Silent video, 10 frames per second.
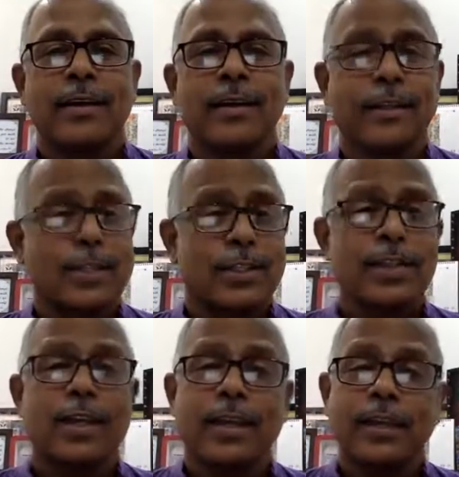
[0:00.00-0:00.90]

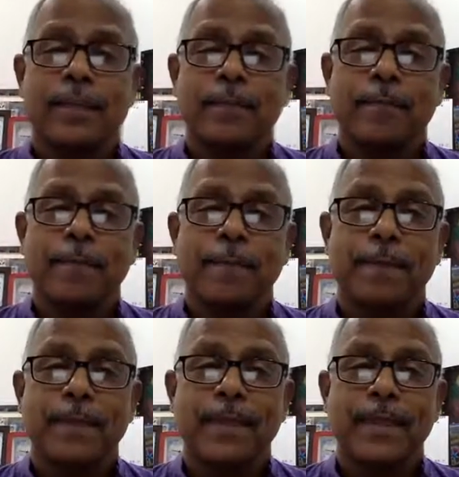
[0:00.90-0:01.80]
Yesterday,
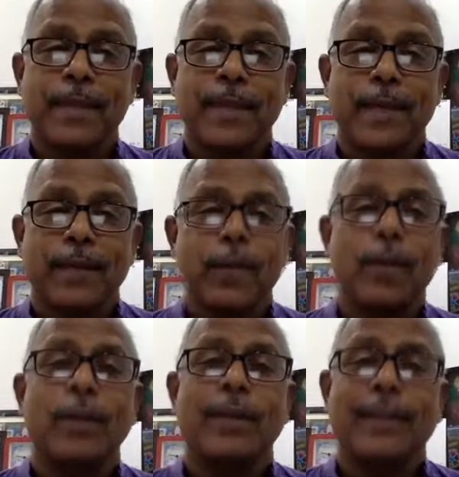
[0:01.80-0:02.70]
we
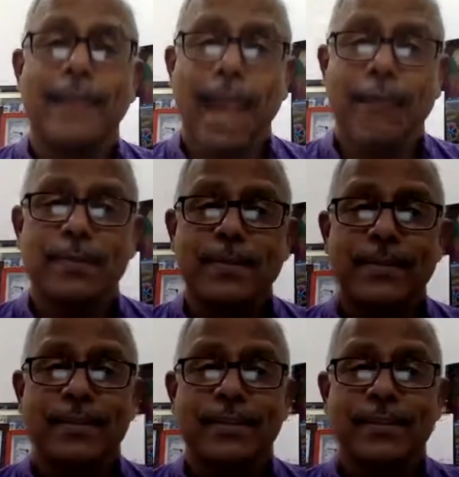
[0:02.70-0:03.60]
all lit lamps
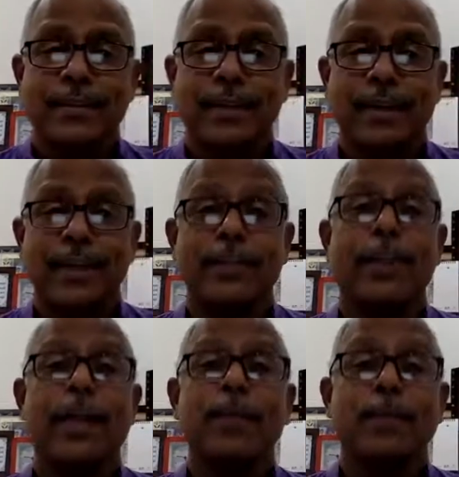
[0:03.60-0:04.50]
at
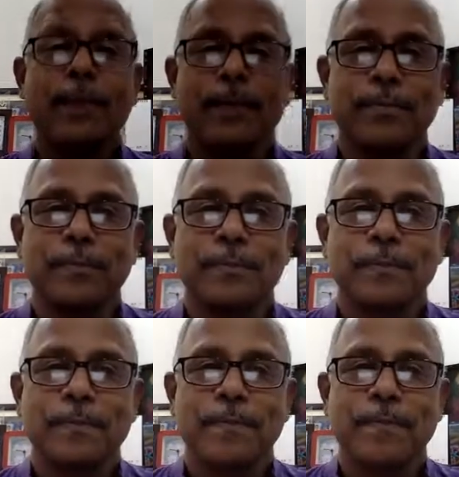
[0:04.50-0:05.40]
9 p.m.
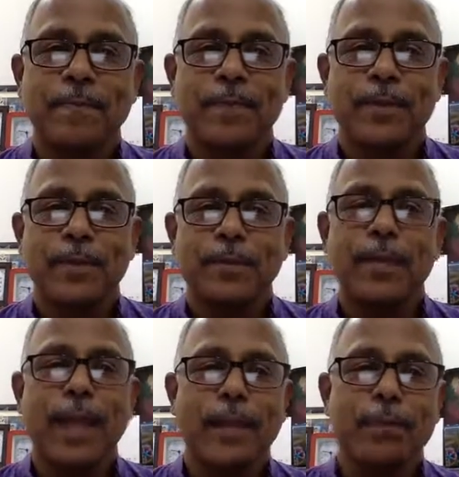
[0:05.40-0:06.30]
for
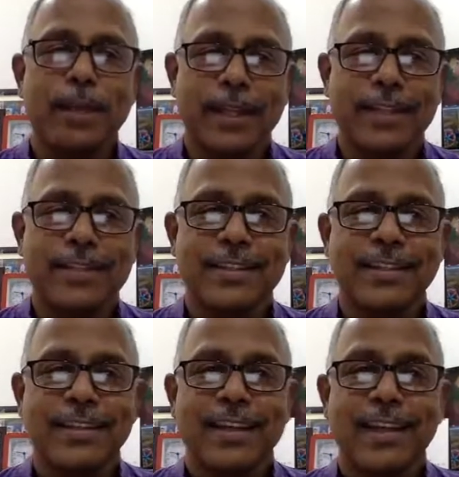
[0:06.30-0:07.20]
9 minutes
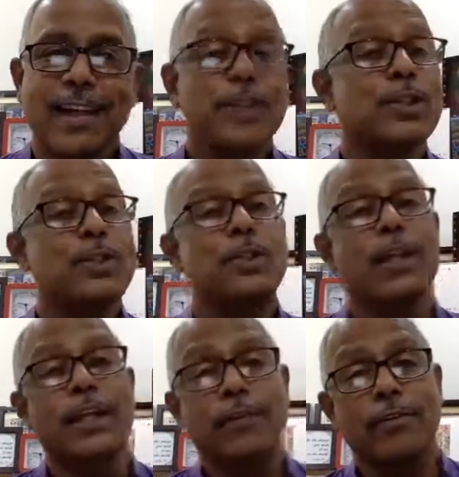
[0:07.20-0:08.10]
and stood
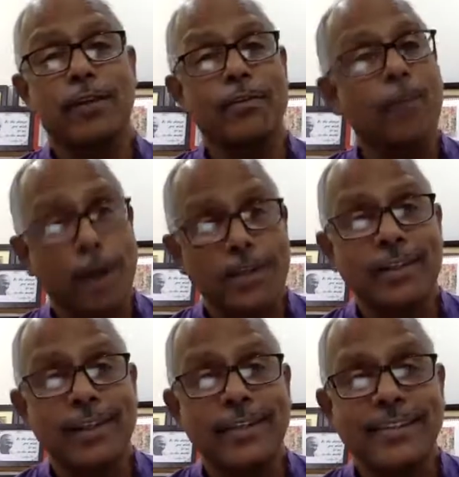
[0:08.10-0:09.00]
in our
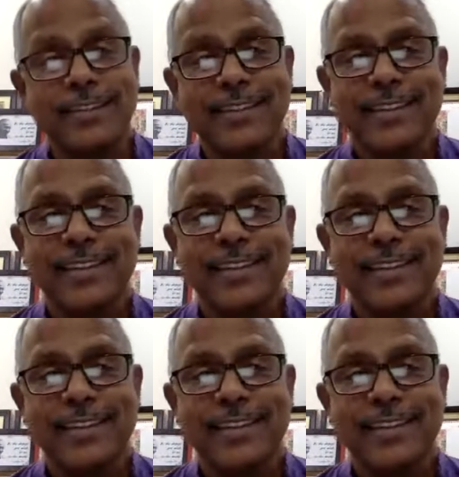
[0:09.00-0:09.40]
balconies